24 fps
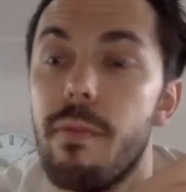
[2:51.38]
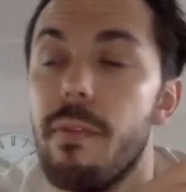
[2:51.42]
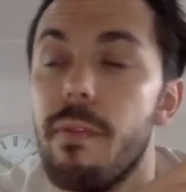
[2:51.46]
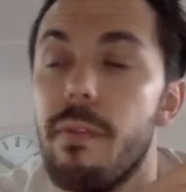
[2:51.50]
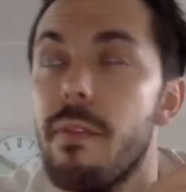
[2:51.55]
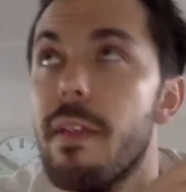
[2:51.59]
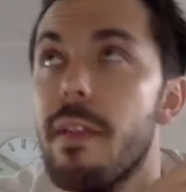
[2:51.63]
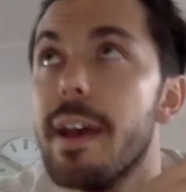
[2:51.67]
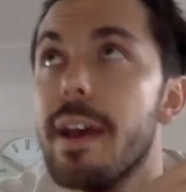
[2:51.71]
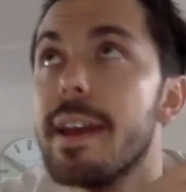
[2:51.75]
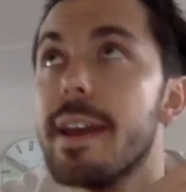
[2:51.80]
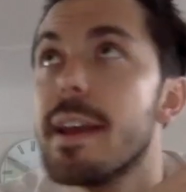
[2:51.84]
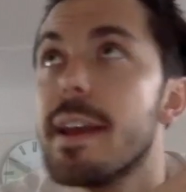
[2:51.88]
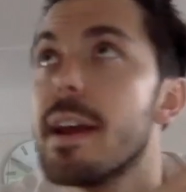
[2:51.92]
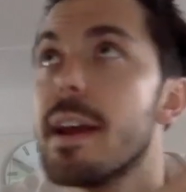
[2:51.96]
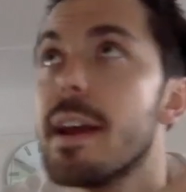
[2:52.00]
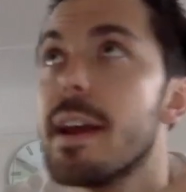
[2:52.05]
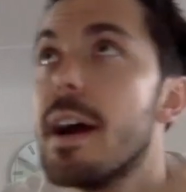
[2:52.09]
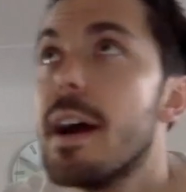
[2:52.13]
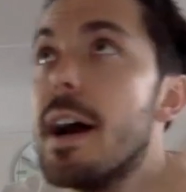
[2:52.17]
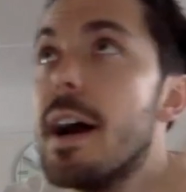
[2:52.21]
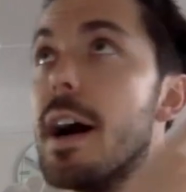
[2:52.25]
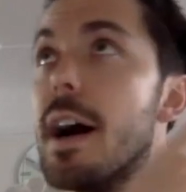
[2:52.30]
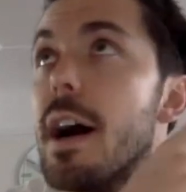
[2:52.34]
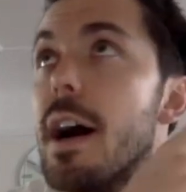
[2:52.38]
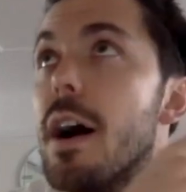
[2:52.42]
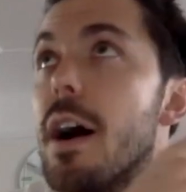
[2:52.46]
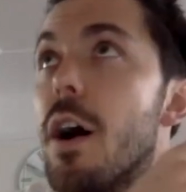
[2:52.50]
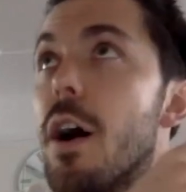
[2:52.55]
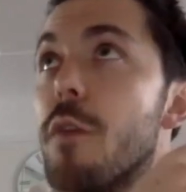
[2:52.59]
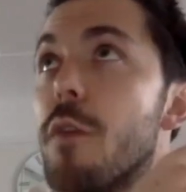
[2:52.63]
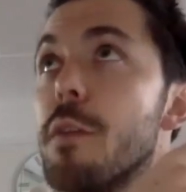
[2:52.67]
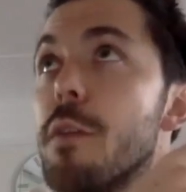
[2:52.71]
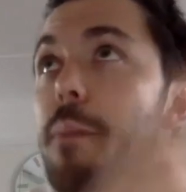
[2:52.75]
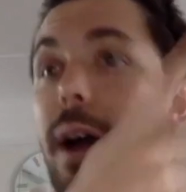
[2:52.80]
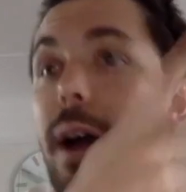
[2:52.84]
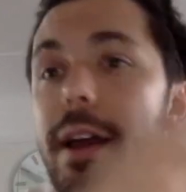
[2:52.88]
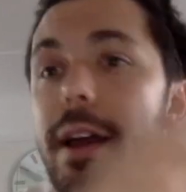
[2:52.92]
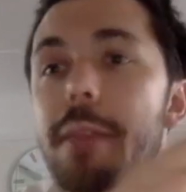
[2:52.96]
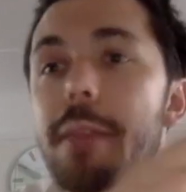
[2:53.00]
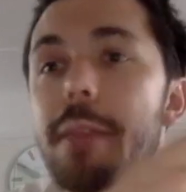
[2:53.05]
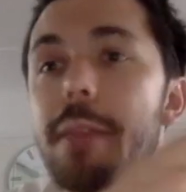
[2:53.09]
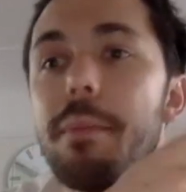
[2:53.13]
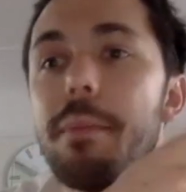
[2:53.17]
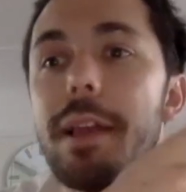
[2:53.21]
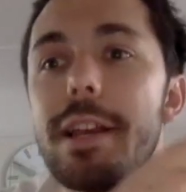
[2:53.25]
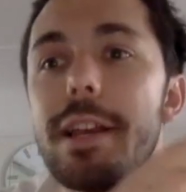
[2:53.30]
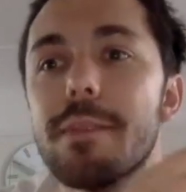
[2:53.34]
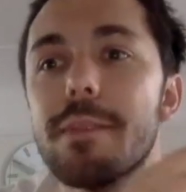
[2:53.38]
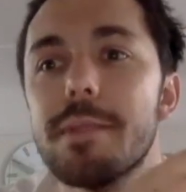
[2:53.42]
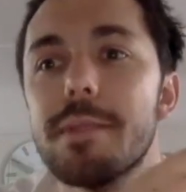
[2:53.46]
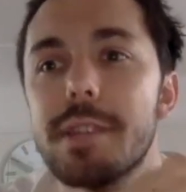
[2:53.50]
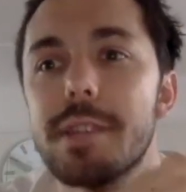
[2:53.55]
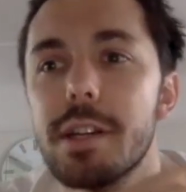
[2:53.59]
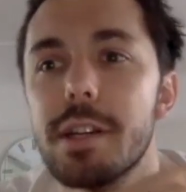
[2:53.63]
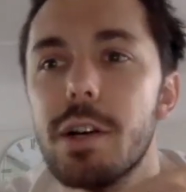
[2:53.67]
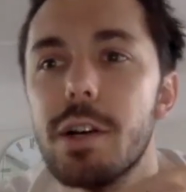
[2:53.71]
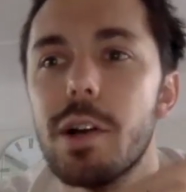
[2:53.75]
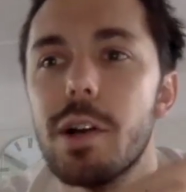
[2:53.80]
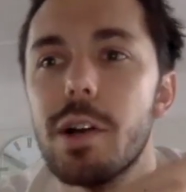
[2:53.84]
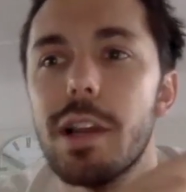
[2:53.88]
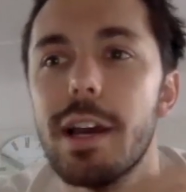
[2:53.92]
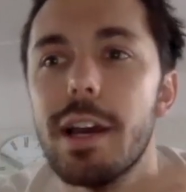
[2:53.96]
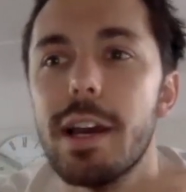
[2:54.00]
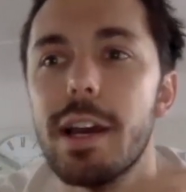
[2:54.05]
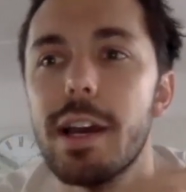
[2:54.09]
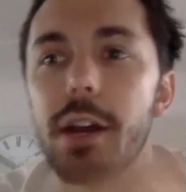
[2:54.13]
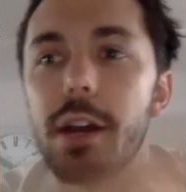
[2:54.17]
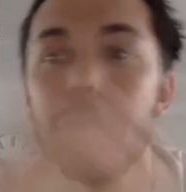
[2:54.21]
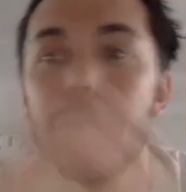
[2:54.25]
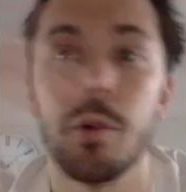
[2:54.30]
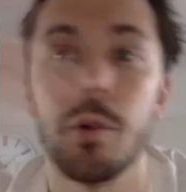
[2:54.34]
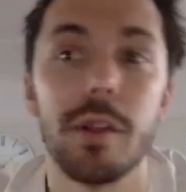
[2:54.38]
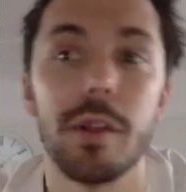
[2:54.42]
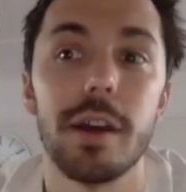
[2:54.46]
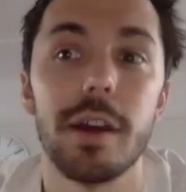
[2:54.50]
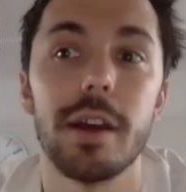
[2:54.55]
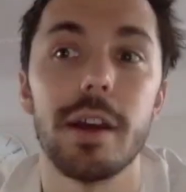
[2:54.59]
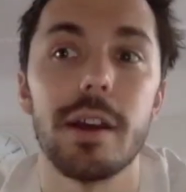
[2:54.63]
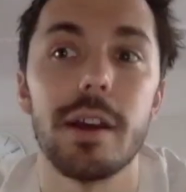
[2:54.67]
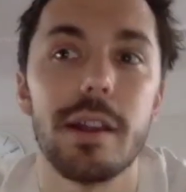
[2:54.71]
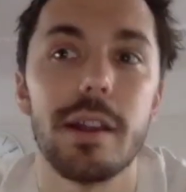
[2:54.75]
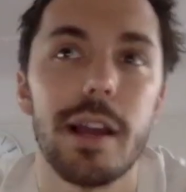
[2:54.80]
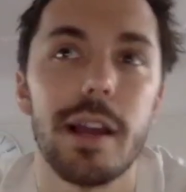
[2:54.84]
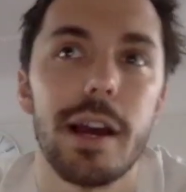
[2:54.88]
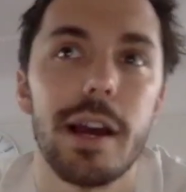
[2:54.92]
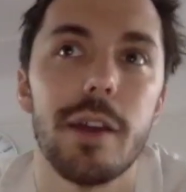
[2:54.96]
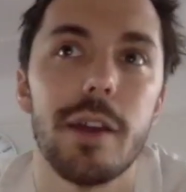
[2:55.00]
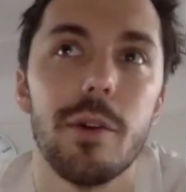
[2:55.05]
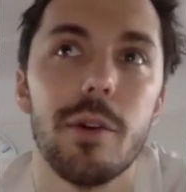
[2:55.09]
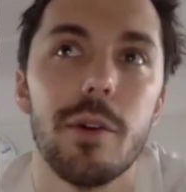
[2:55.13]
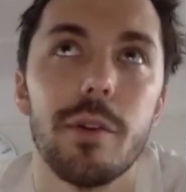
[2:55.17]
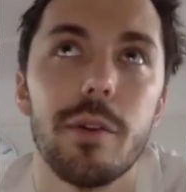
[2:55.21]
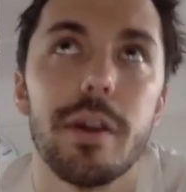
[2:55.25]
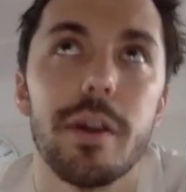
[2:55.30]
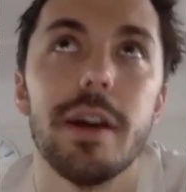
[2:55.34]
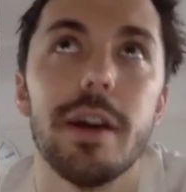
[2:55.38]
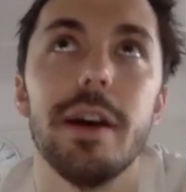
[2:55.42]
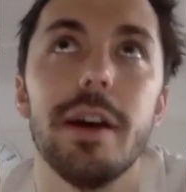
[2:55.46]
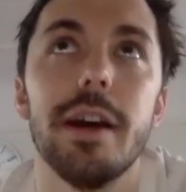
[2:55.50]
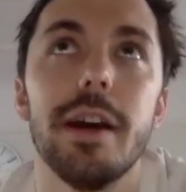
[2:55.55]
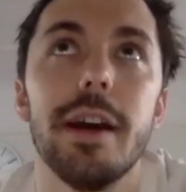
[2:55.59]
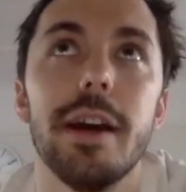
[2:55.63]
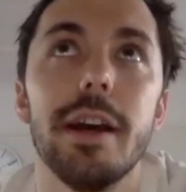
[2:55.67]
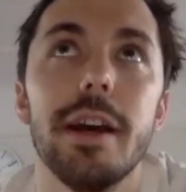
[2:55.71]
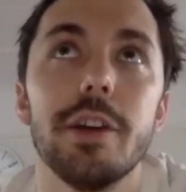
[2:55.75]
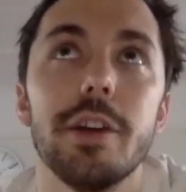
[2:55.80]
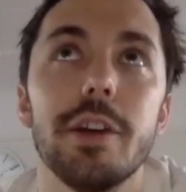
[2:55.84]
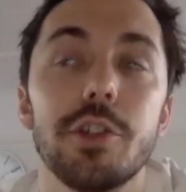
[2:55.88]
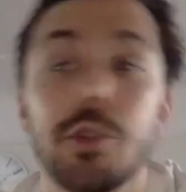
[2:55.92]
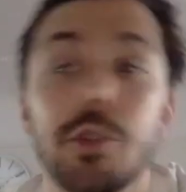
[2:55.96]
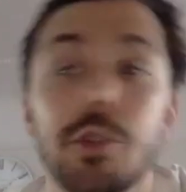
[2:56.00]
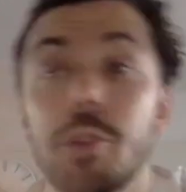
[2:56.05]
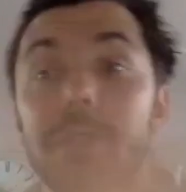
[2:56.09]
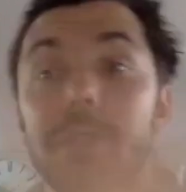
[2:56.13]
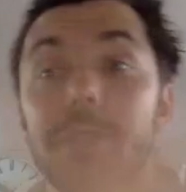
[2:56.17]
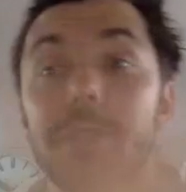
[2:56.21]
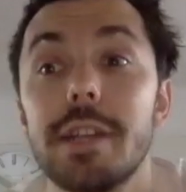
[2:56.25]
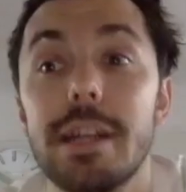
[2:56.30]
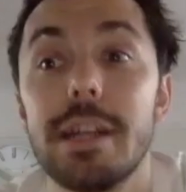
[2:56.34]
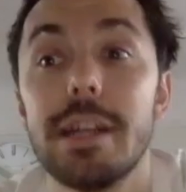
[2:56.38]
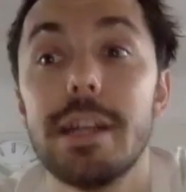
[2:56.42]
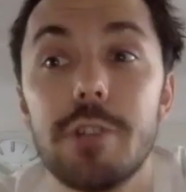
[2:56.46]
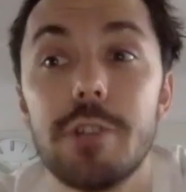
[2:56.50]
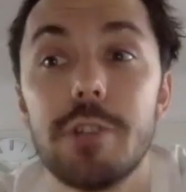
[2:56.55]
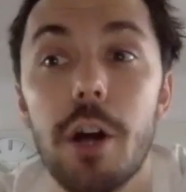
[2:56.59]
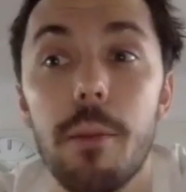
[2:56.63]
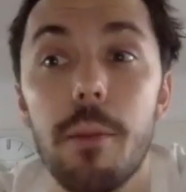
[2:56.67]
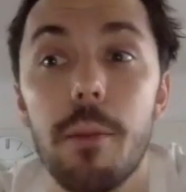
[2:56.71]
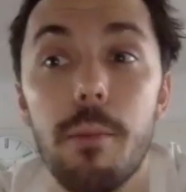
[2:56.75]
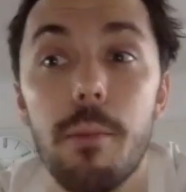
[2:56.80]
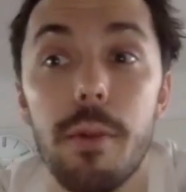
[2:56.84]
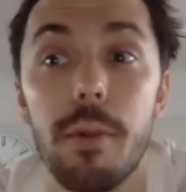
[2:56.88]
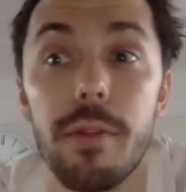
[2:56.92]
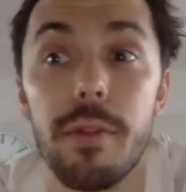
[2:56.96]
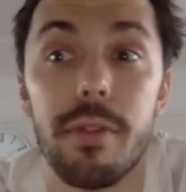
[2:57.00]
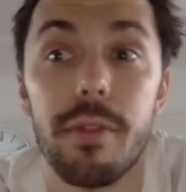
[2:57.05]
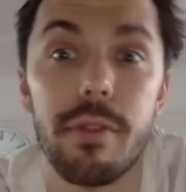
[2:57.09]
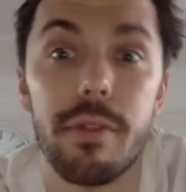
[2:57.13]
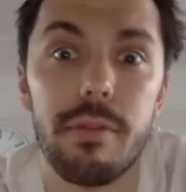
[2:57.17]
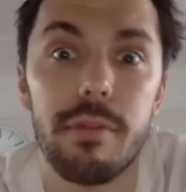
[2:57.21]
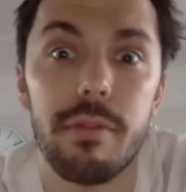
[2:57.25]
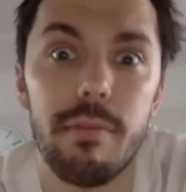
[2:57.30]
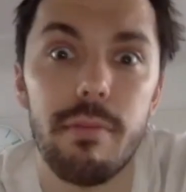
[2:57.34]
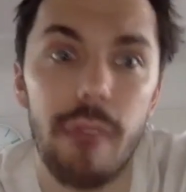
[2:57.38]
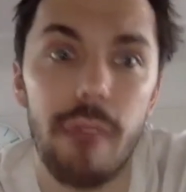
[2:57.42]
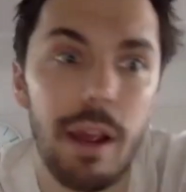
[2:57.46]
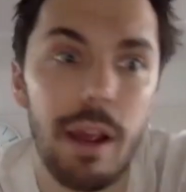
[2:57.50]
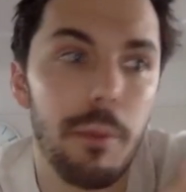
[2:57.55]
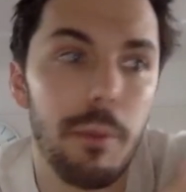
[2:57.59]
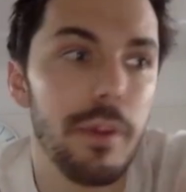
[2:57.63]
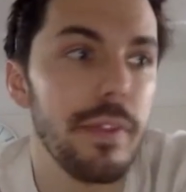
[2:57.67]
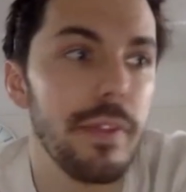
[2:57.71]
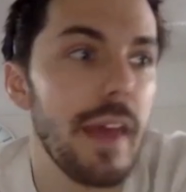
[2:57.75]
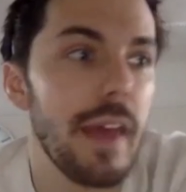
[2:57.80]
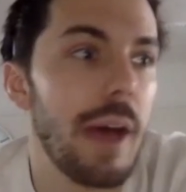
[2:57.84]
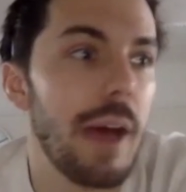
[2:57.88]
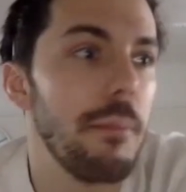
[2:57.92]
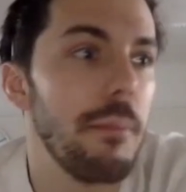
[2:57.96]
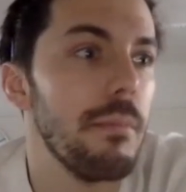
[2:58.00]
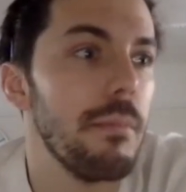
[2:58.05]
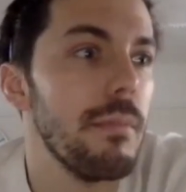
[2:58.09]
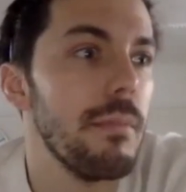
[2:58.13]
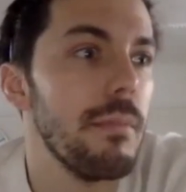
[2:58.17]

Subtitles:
like, off the back of the placements, I got another short-term job with them.